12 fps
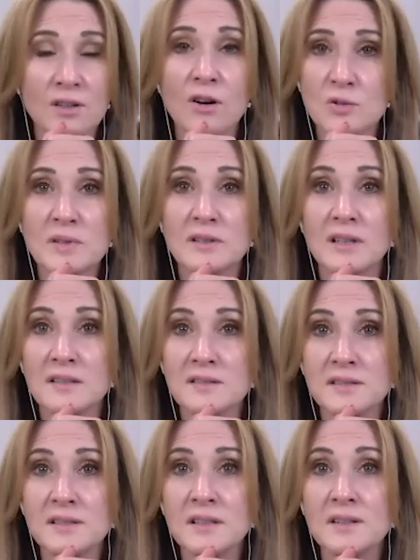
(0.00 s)
hospital. I was
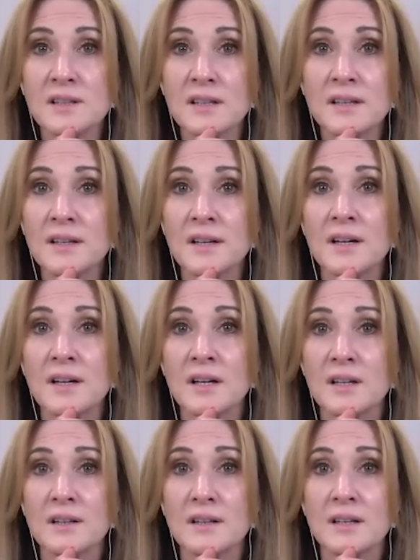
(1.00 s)
sitting there.
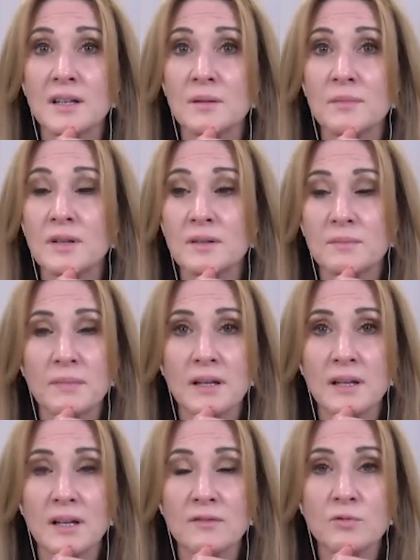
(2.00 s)
Um, the, my
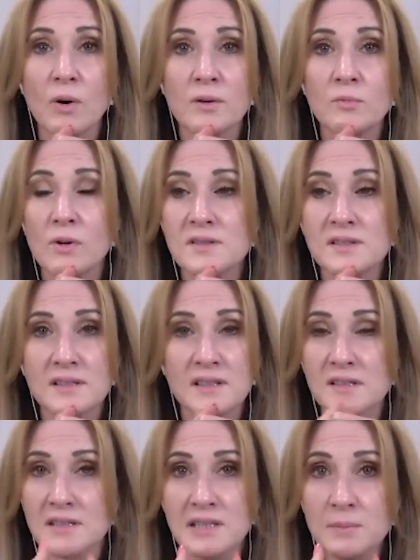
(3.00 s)
loved one was
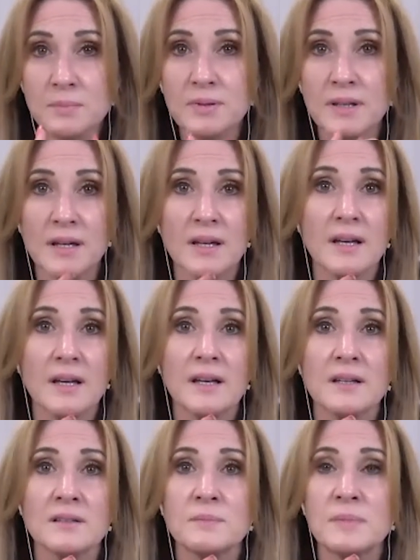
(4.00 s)
asleep
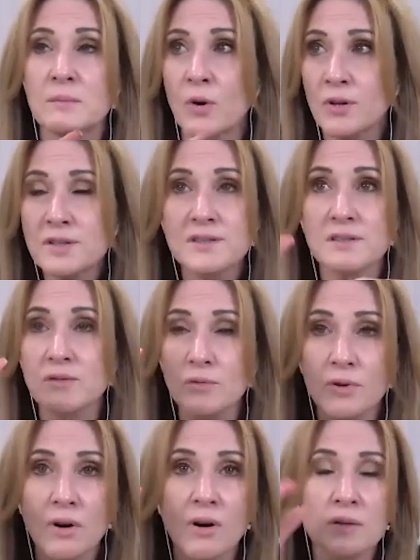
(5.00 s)
and being monitored, all
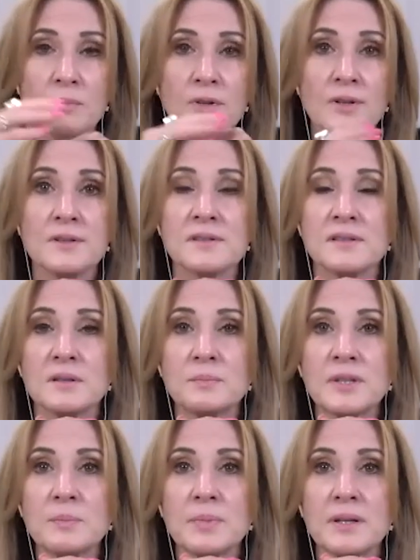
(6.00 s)
the heart monitors and the
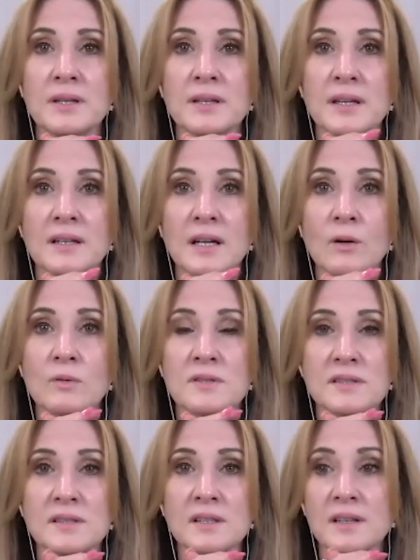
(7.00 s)
beeping. And I was
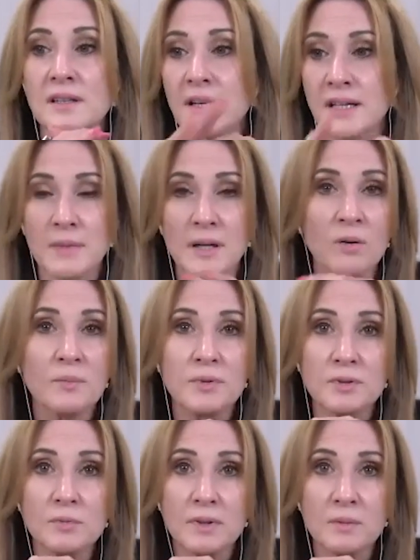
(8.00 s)
sitting there and I had my
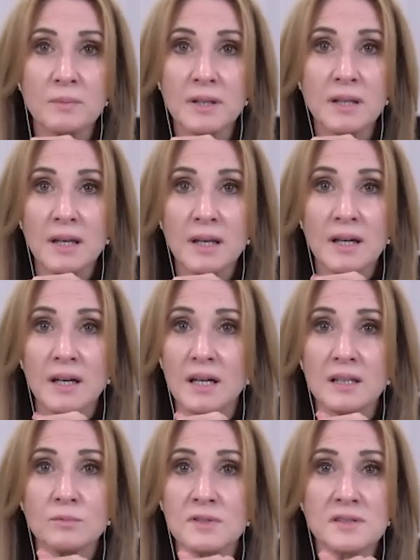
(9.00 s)
computer with me.
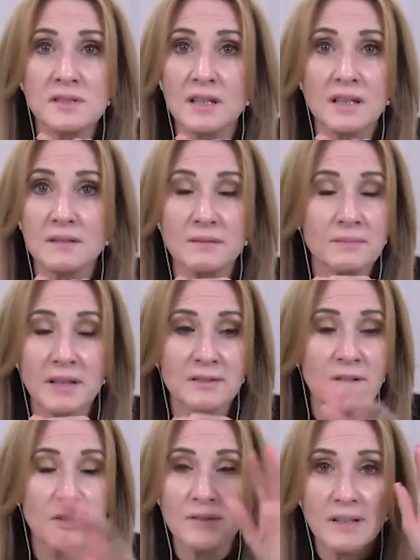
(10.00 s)
It was, I, I
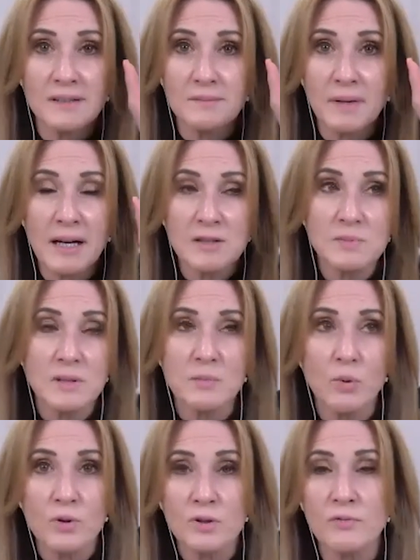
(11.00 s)
don't, it, my husband had
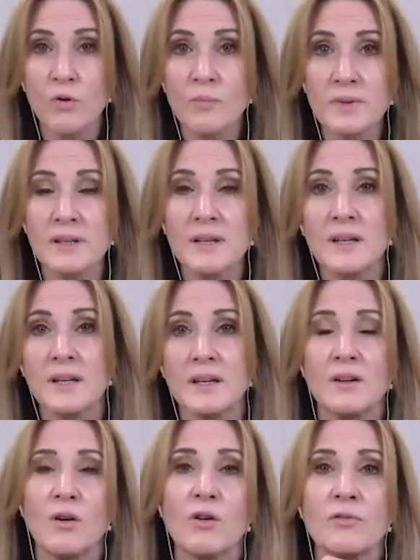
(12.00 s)
bought it for me
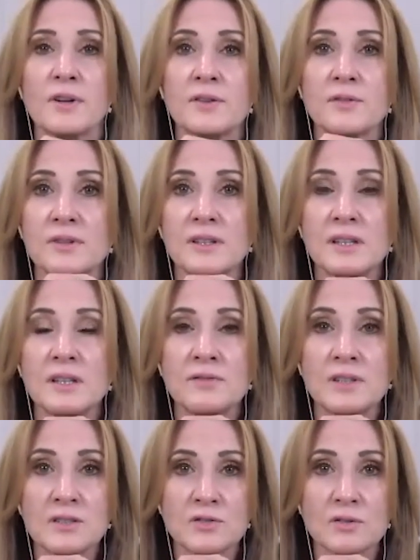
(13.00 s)
halfway through the
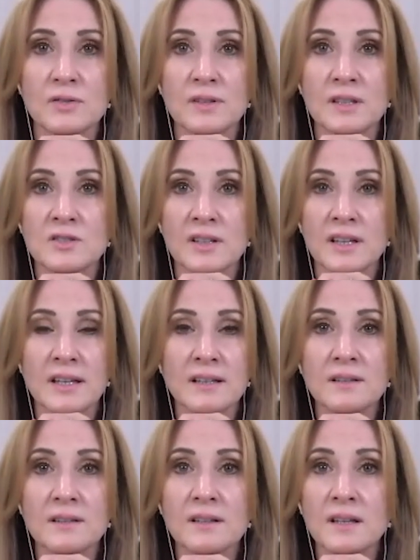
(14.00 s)
evening, sort of thing. So I had
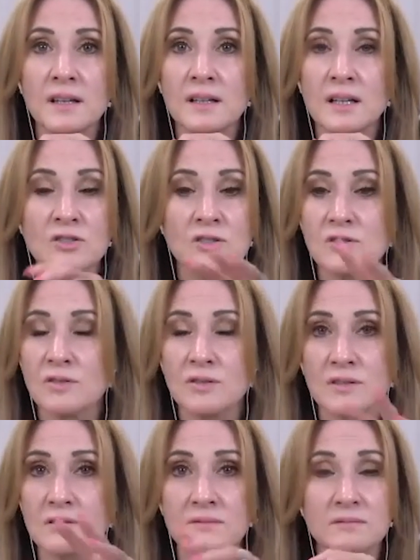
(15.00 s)
it there and I just
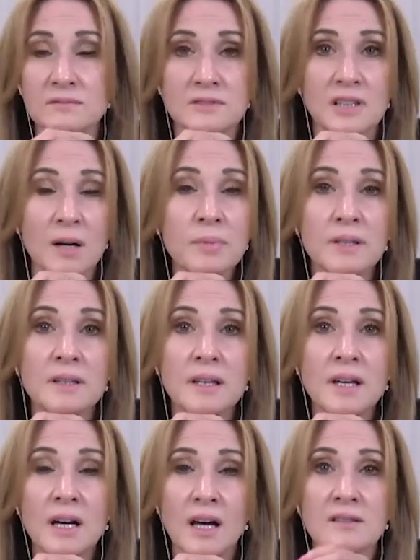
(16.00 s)
started typing.
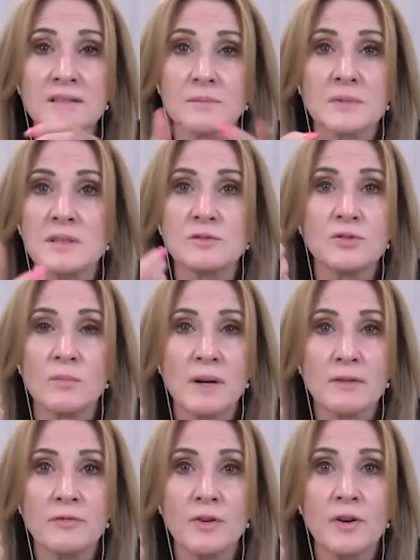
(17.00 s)
Uh, sometimes I do it on
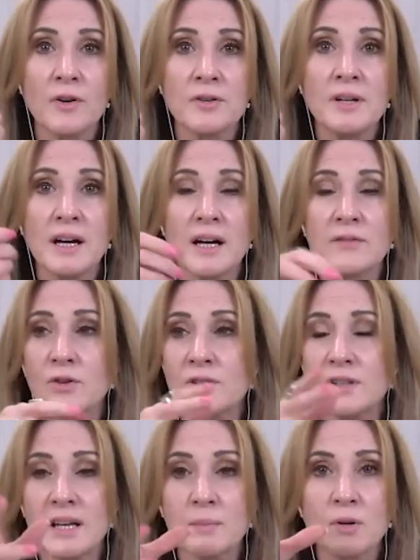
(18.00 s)
my phone. I've got
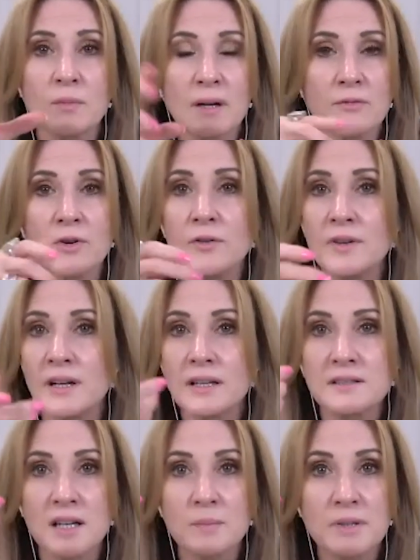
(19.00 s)
an app on my phone that I
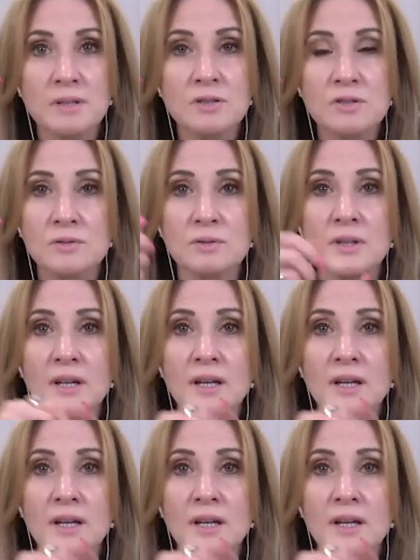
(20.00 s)
type into.